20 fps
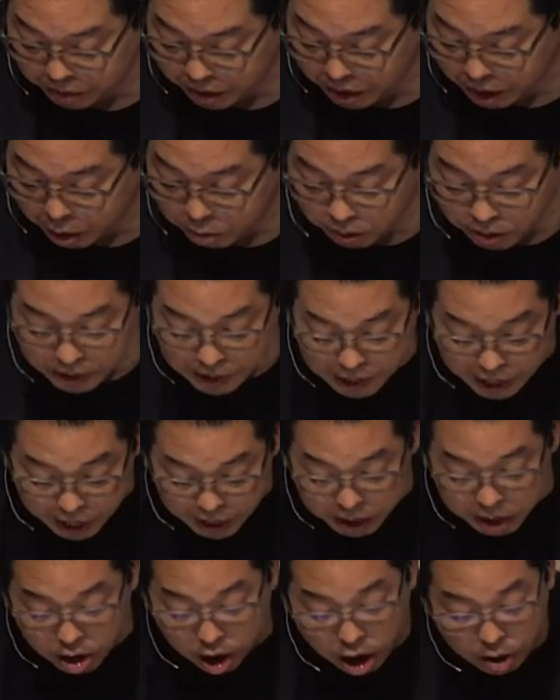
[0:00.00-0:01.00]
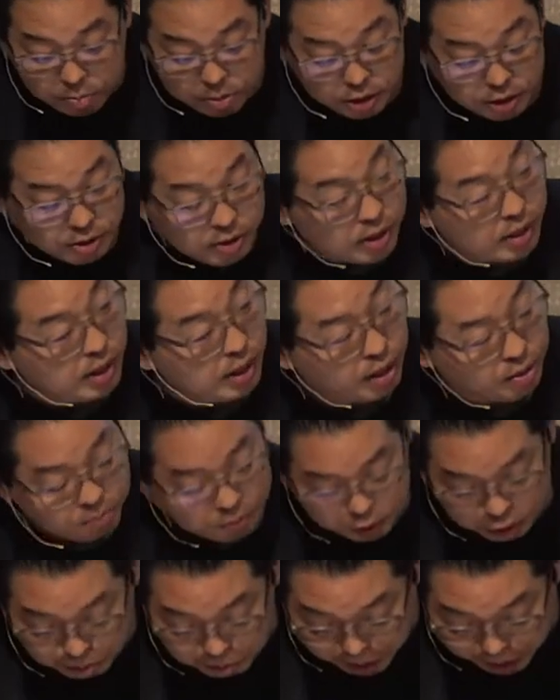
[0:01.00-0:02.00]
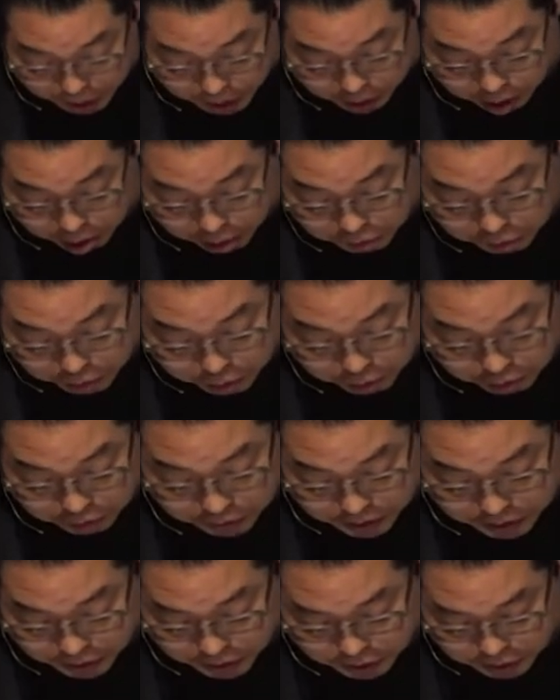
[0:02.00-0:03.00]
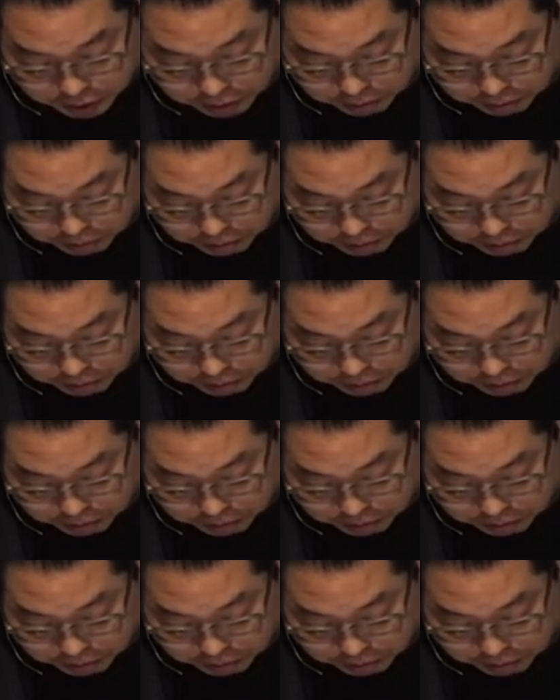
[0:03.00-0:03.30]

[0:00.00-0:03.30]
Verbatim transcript: and will take the opportunity to make a few visits.